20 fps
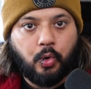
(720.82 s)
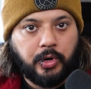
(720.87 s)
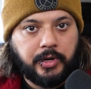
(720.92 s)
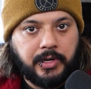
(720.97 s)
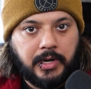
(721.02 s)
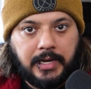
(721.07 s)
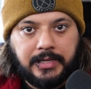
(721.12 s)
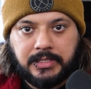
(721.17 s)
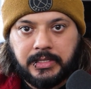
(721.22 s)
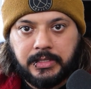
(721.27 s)

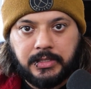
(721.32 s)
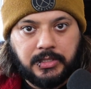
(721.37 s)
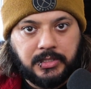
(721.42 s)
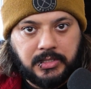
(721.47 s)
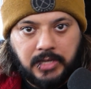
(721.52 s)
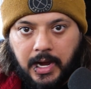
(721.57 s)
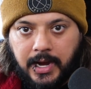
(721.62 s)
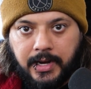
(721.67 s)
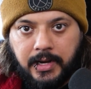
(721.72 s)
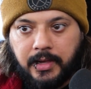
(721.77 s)
organizing and
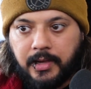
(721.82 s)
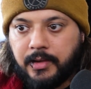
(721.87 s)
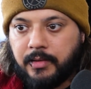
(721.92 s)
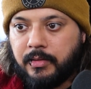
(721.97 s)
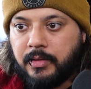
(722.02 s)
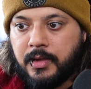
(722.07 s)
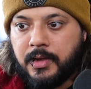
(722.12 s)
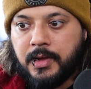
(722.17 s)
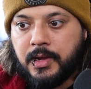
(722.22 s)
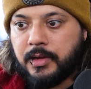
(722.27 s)

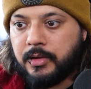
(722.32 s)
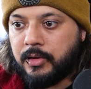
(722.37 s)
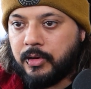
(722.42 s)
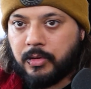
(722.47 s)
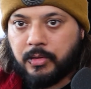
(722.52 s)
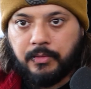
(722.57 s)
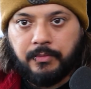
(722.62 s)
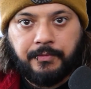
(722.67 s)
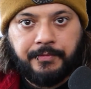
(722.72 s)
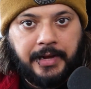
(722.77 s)
designing
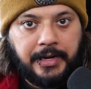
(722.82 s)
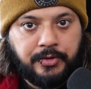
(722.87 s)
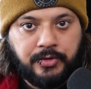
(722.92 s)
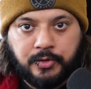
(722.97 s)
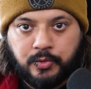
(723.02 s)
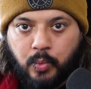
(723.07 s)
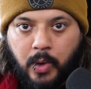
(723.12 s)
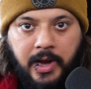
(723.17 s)
your factories,